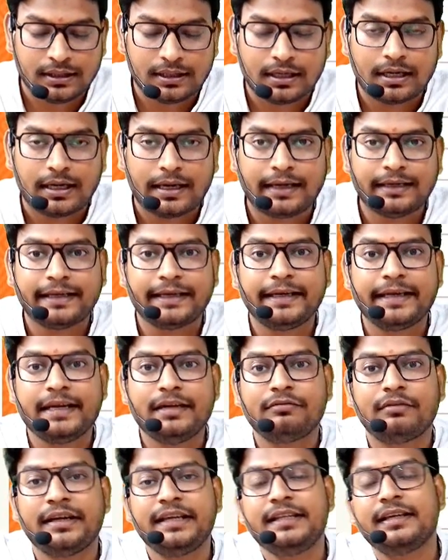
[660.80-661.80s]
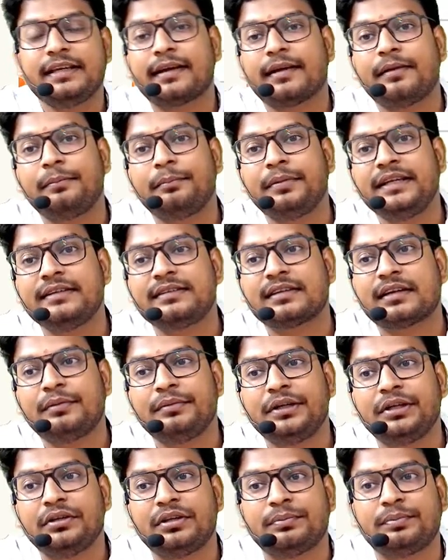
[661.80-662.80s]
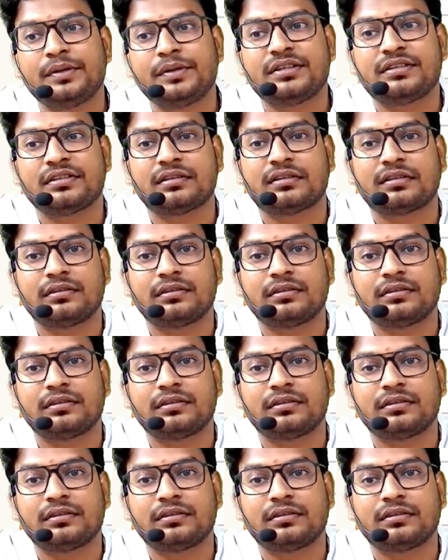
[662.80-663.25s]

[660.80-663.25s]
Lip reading: And again, why the company is coming to the picture?